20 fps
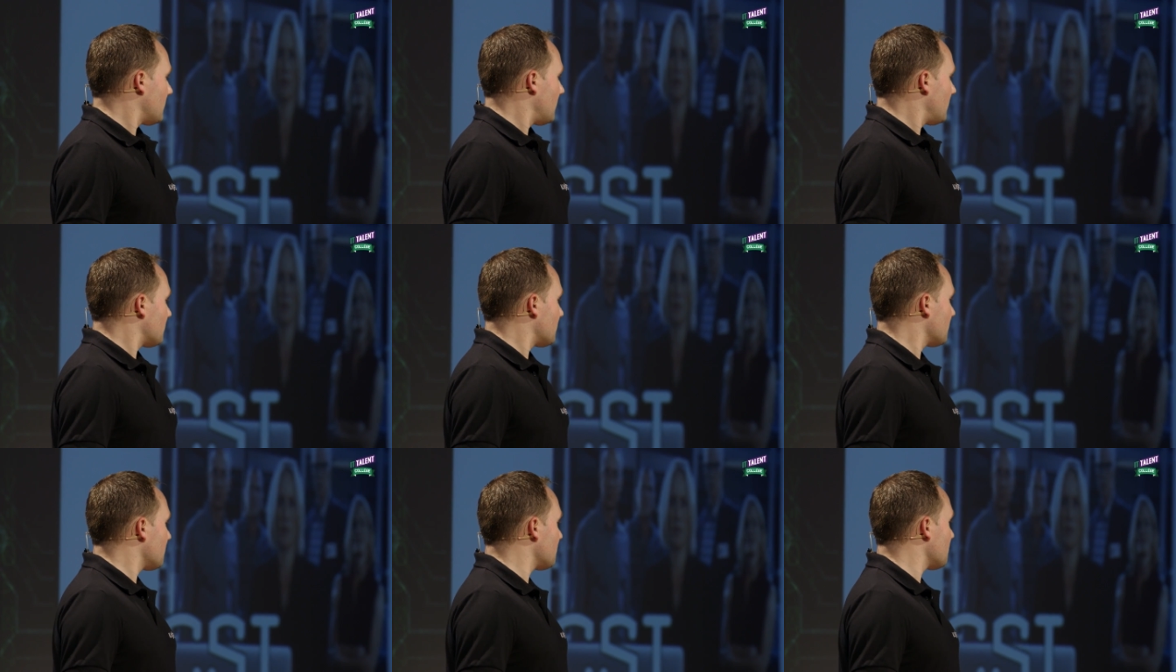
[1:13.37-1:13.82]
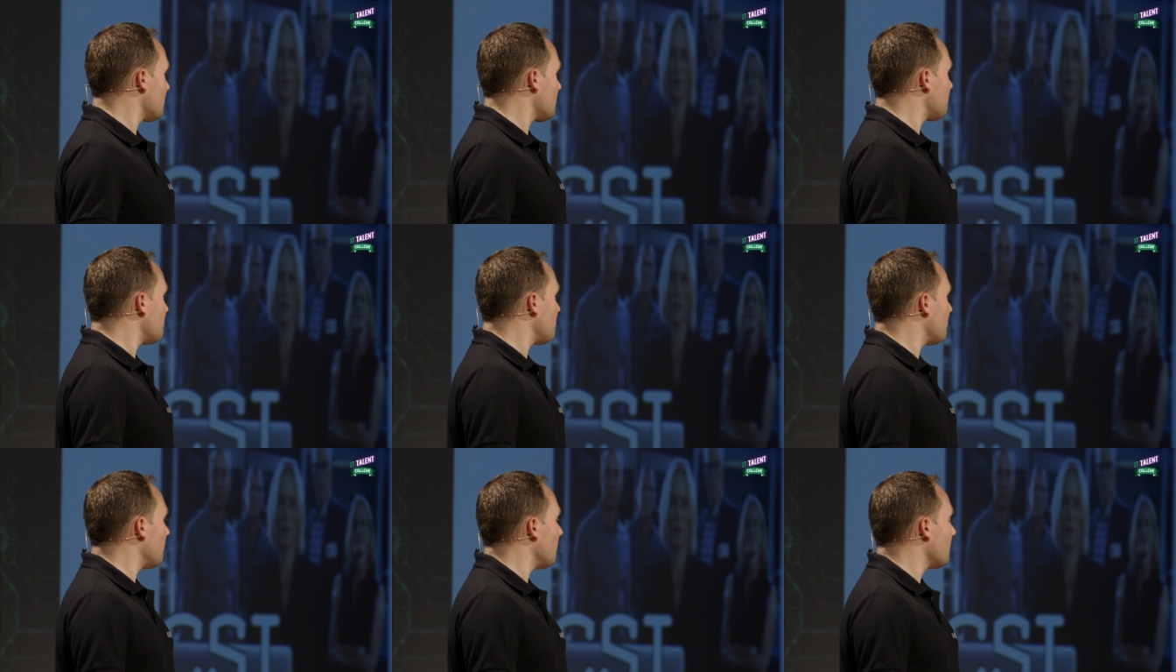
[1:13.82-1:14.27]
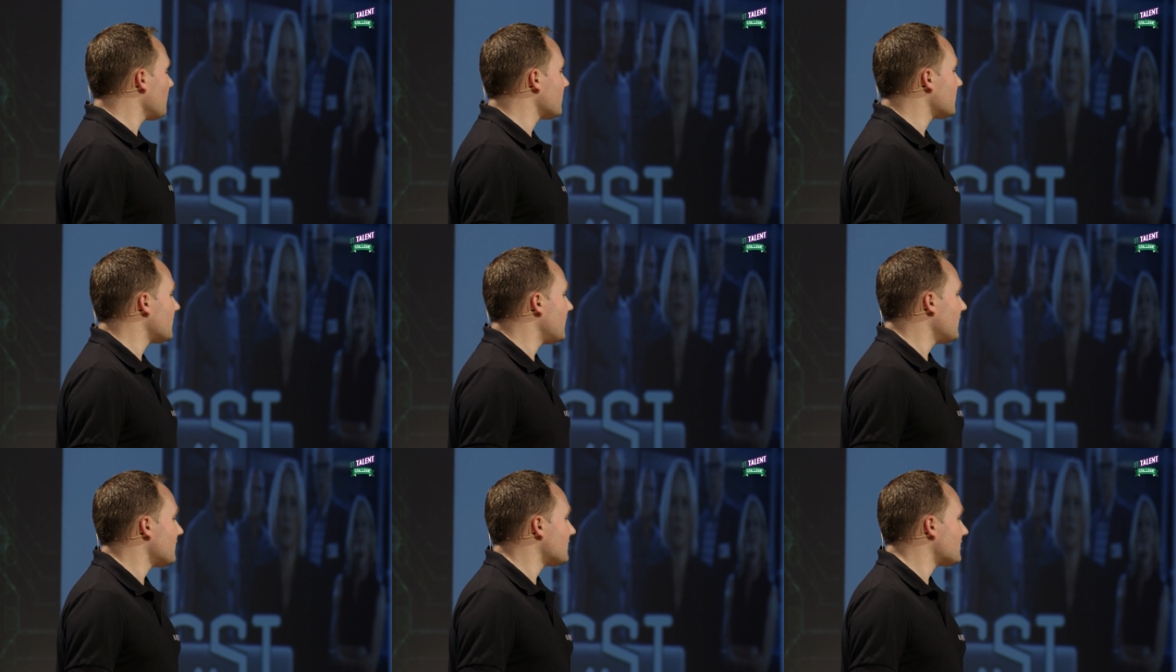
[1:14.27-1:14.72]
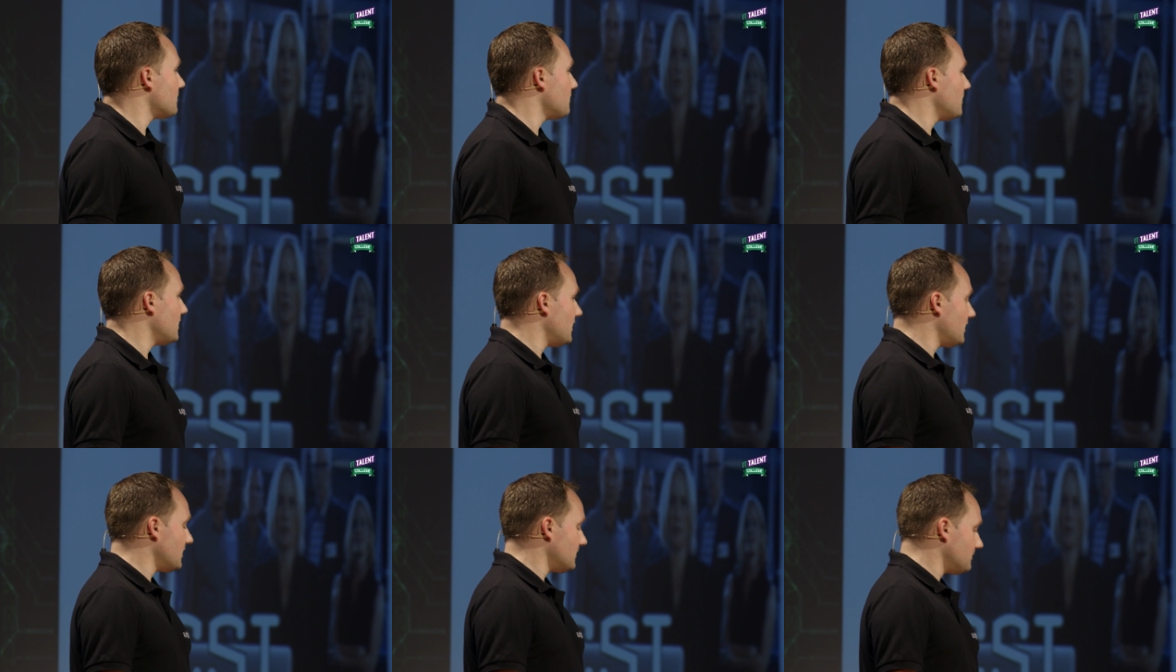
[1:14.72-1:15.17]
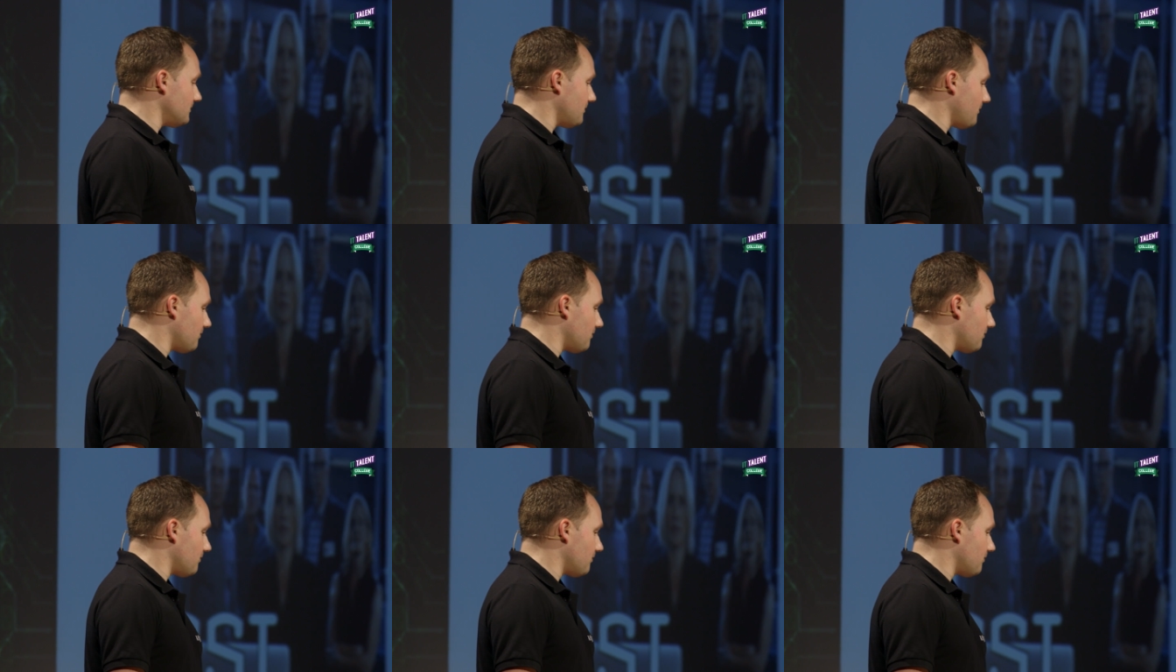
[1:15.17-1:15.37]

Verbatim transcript: So Europol organized a meeting.